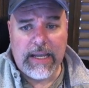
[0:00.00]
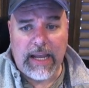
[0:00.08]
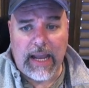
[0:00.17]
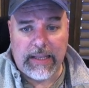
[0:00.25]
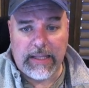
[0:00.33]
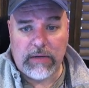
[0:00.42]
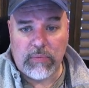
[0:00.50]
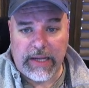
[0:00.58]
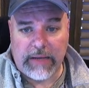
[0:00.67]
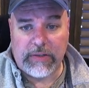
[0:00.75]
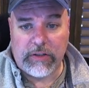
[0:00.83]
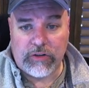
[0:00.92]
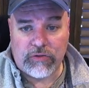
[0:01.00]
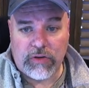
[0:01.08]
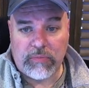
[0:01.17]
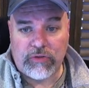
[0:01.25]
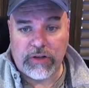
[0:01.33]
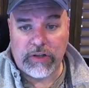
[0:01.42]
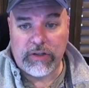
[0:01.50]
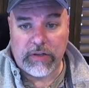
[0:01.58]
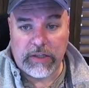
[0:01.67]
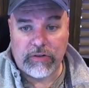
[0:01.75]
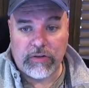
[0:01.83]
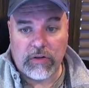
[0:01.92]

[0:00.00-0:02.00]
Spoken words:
And then we had the description. You need to know